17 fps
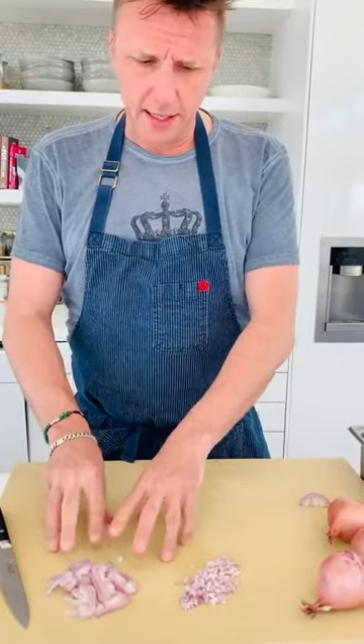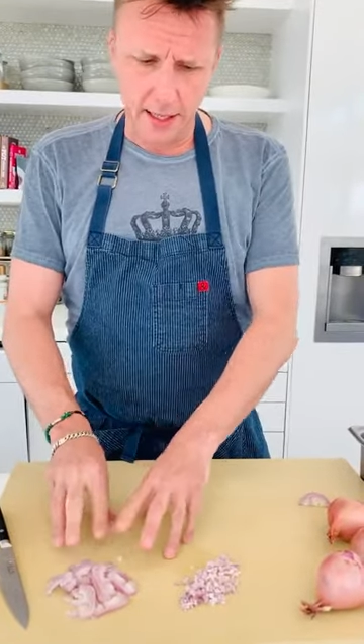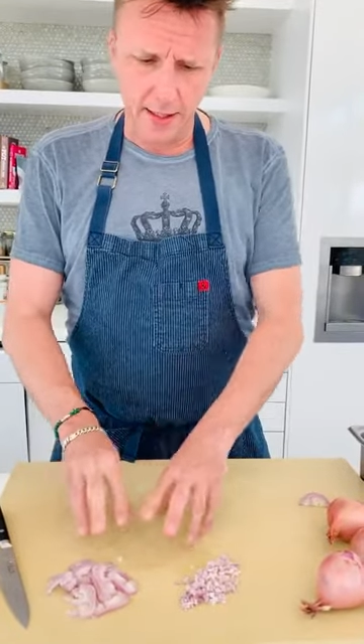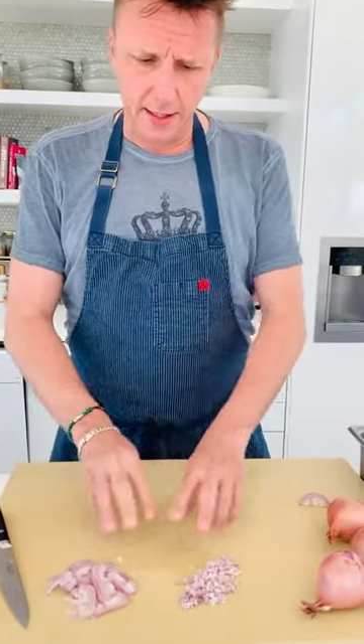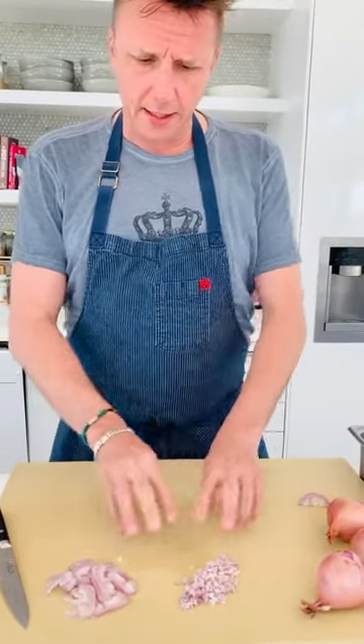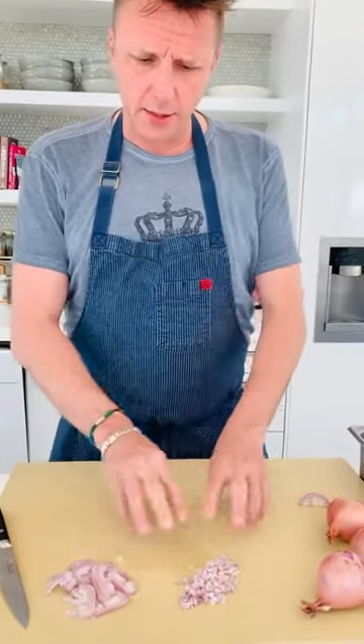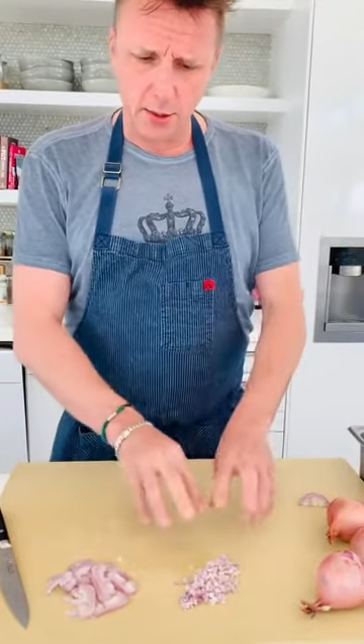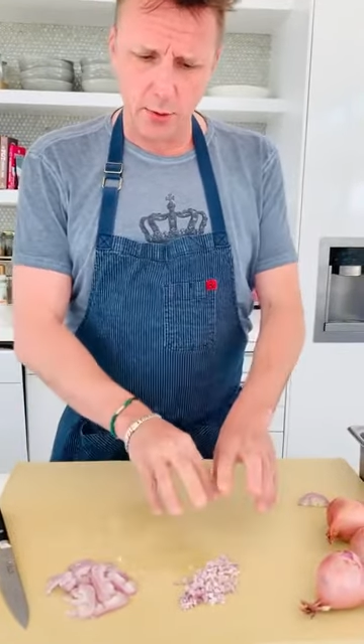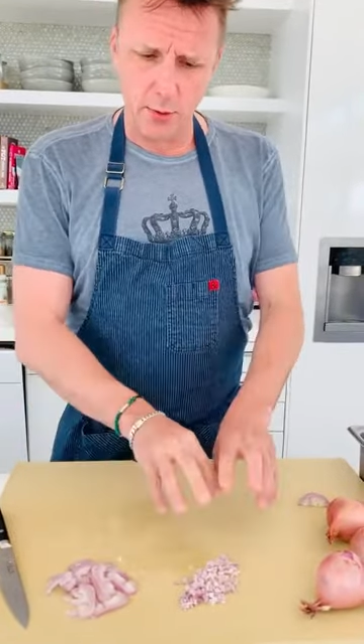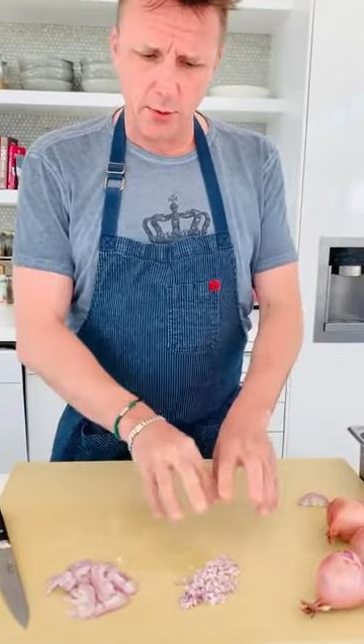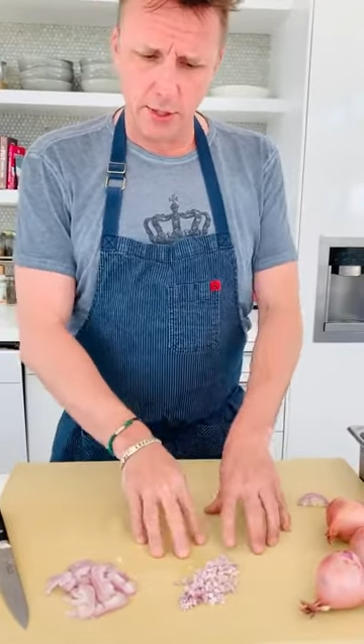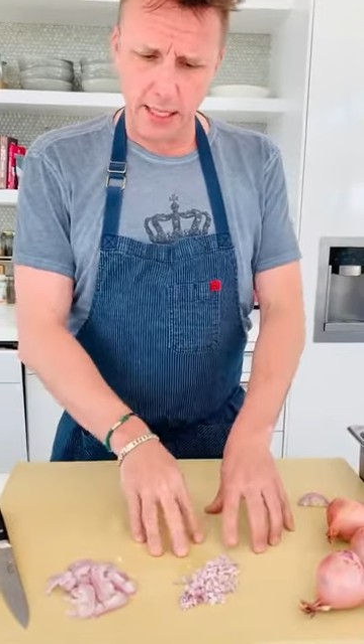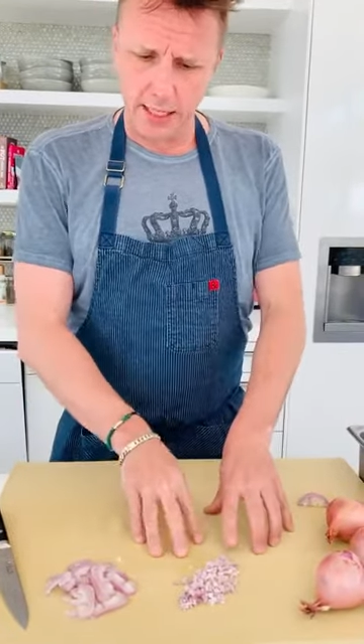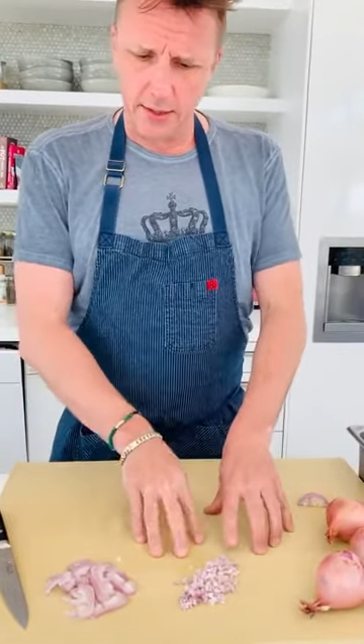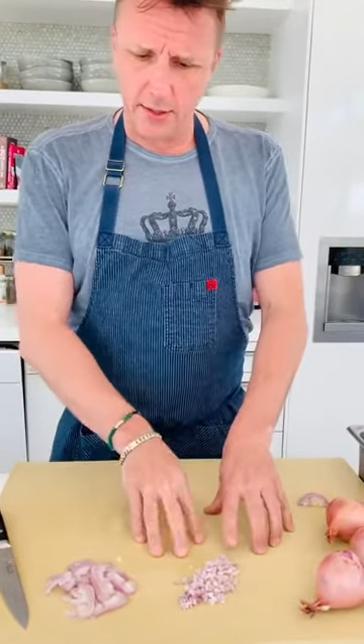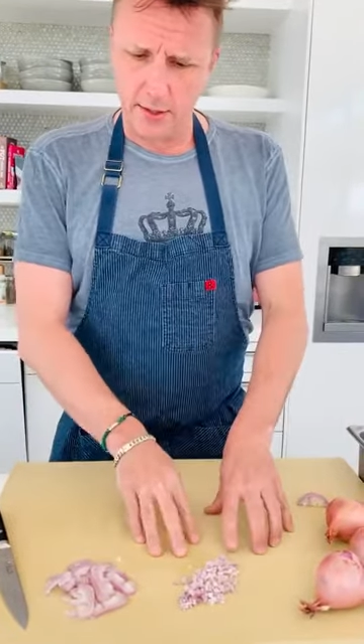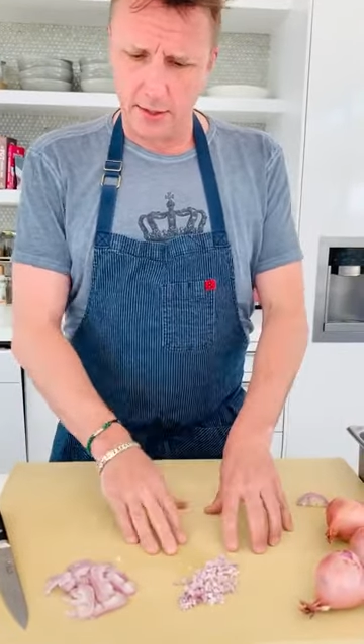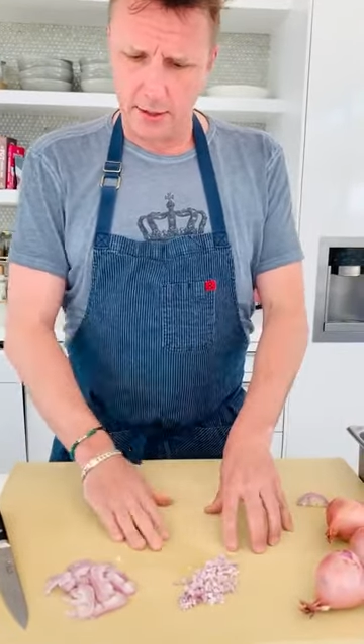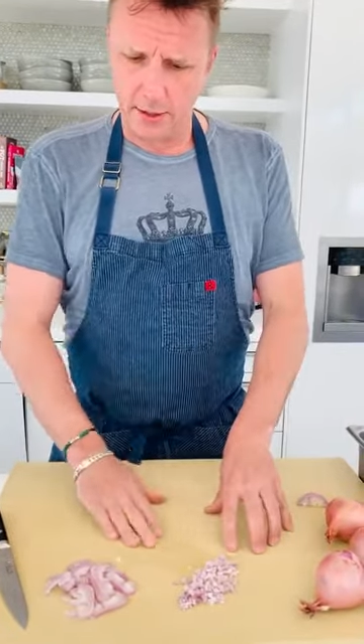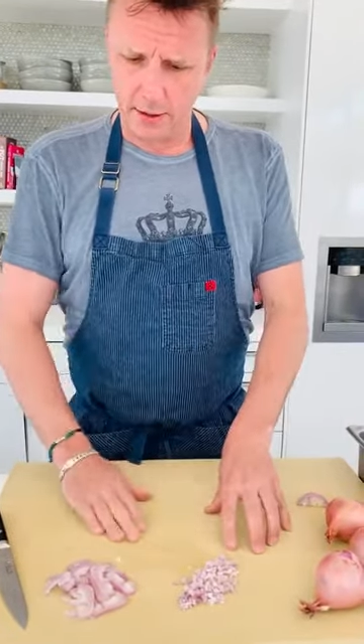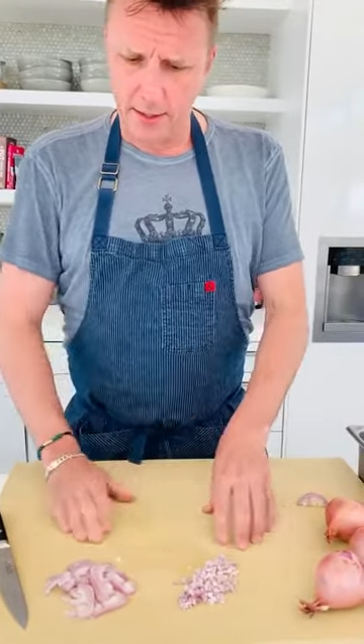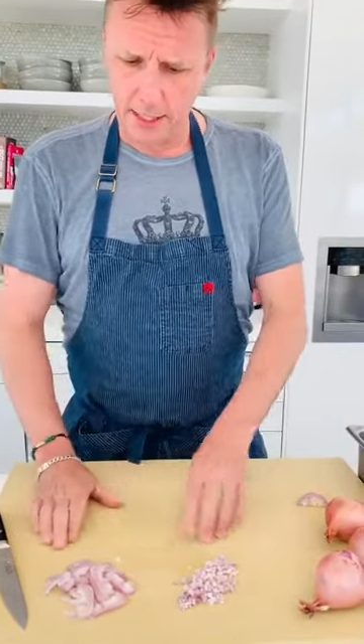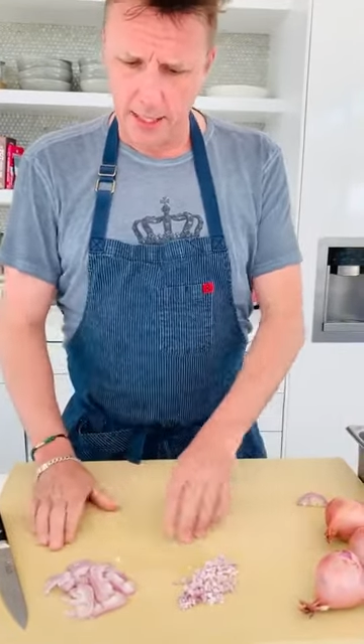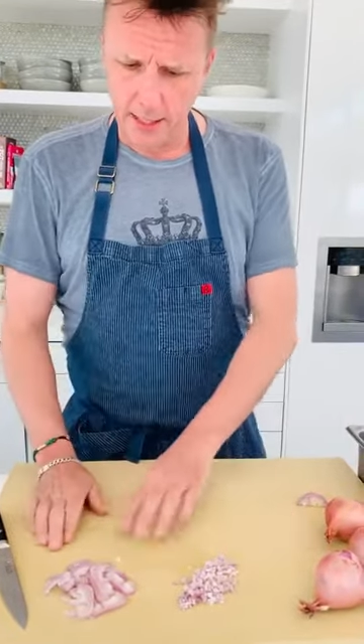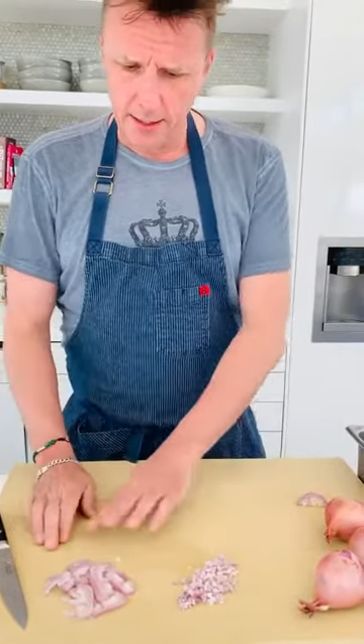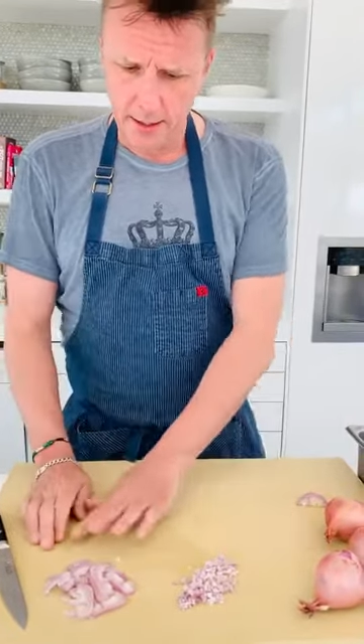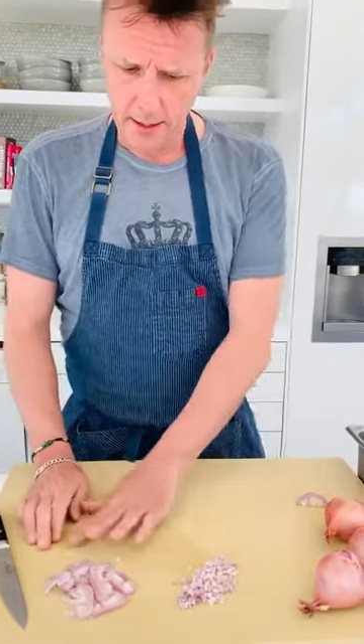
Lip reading: and let's do this, okay?